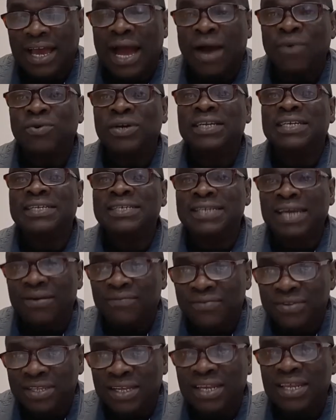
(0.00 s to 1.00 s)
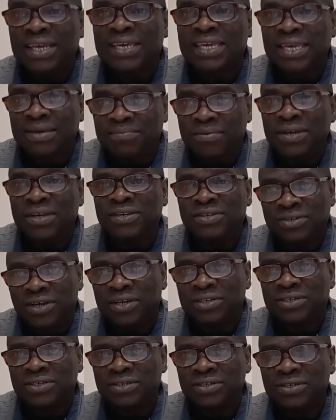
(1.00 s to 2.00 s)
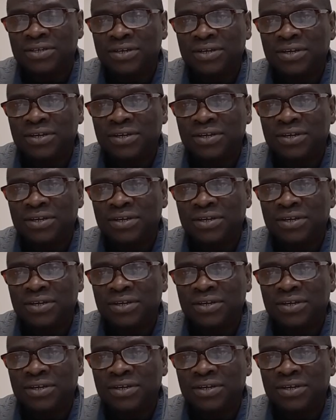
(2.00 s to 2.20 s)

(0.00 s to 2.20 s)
I will definitely keep in touch.